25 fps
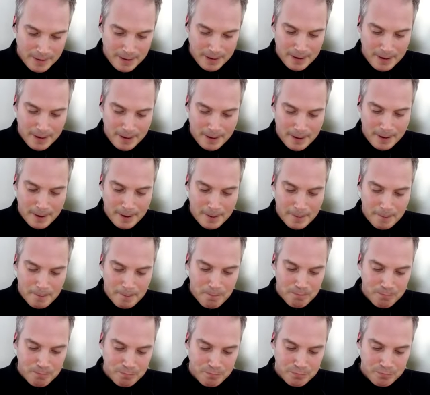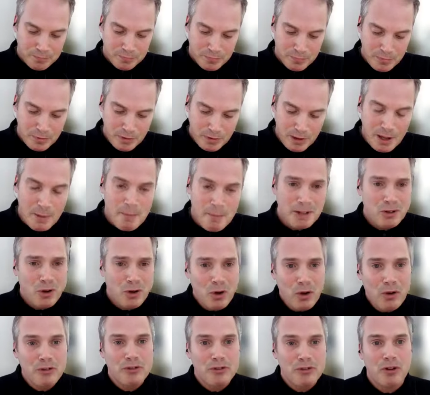But
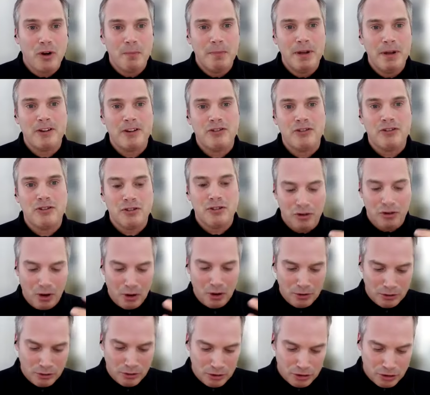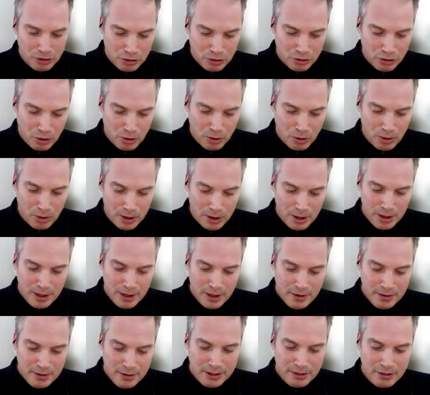also make also sure
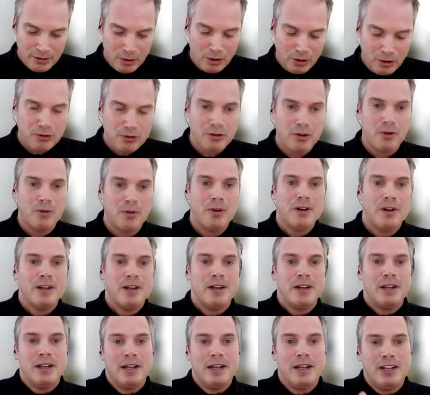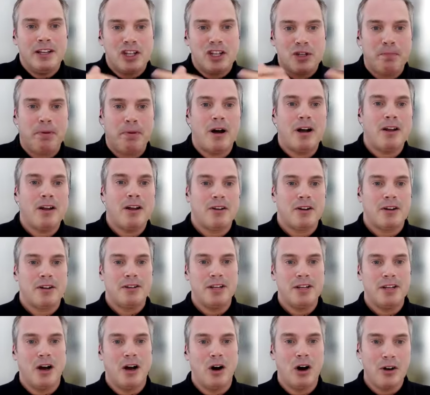that it also inspires
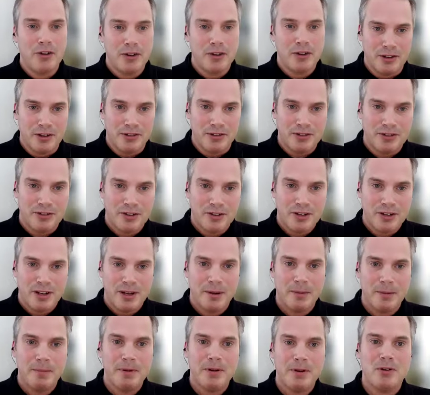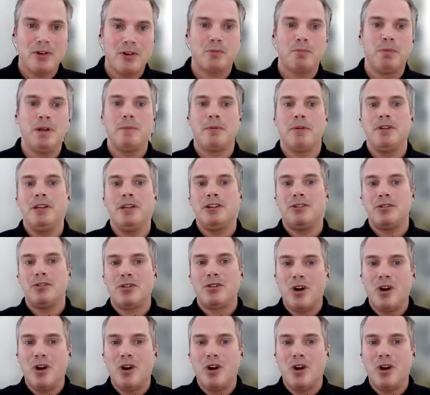the audience, because people need to